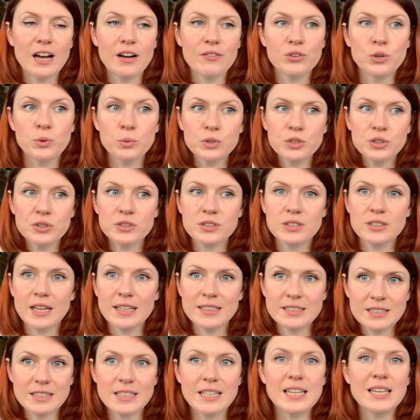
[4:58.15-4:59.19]
You were just
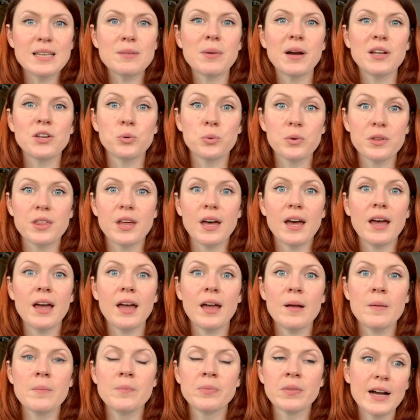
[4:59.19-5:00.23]
asleep and you were
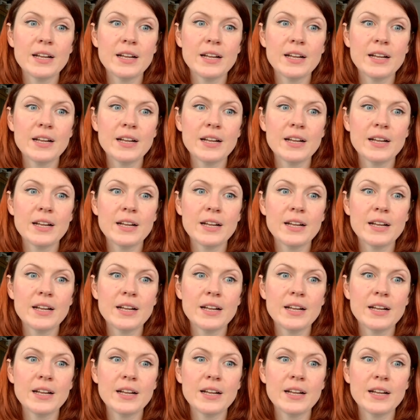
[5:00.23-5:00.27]
there.